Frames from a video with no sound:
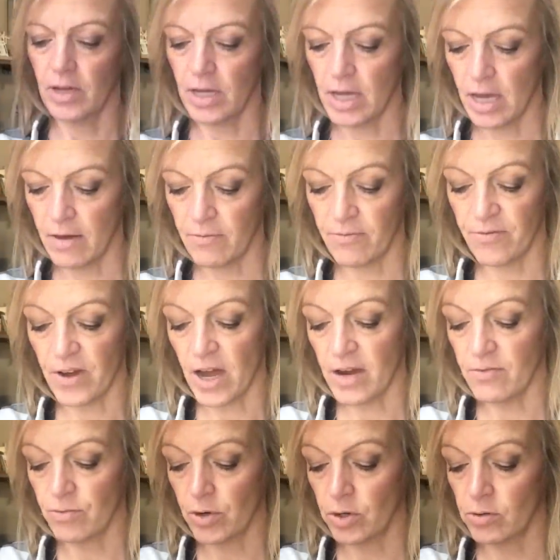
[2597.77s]
I have
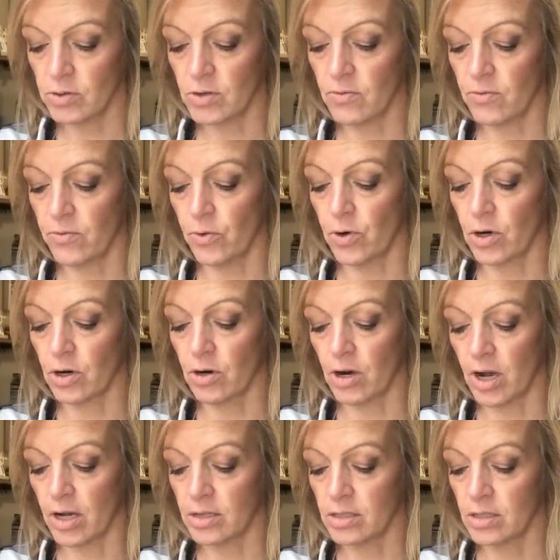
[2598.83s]
five rows and four
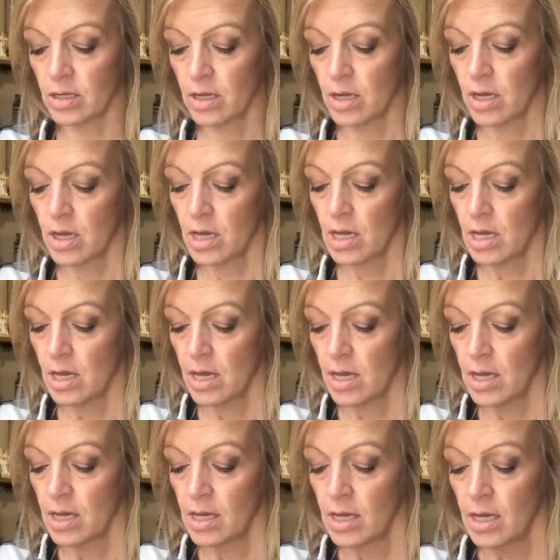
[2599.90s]
across.
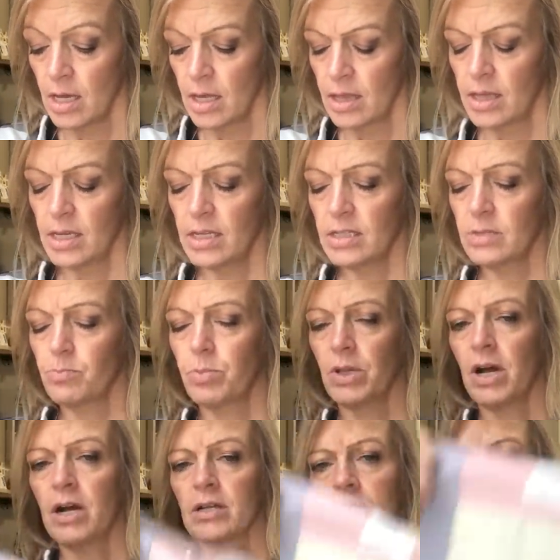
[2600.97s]
These
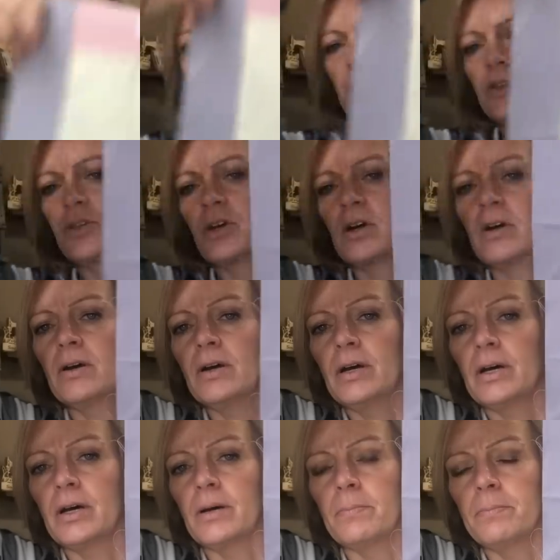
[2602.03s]
blocks with the
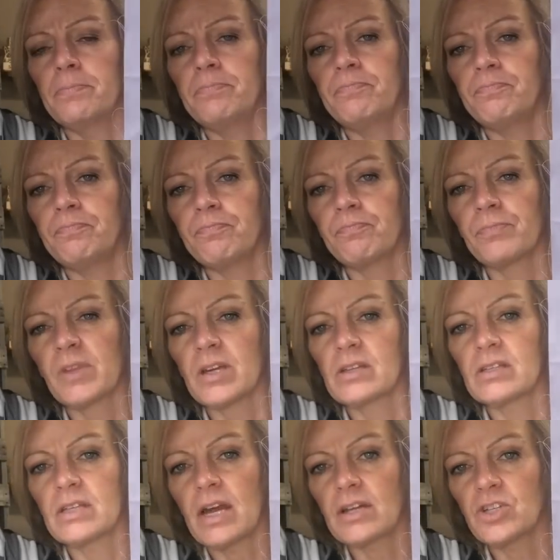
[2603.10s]
um,
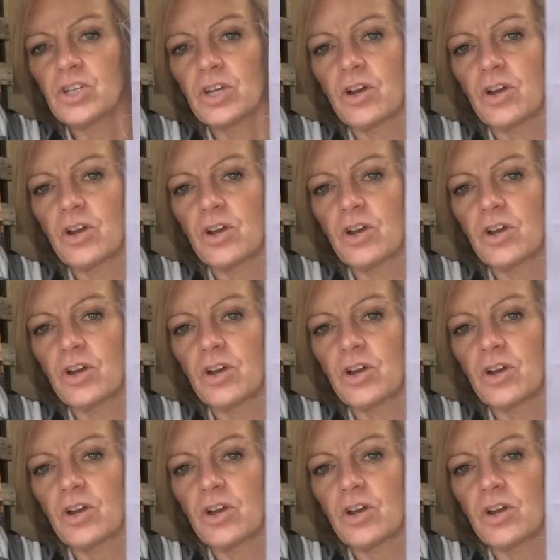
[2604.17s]
sashing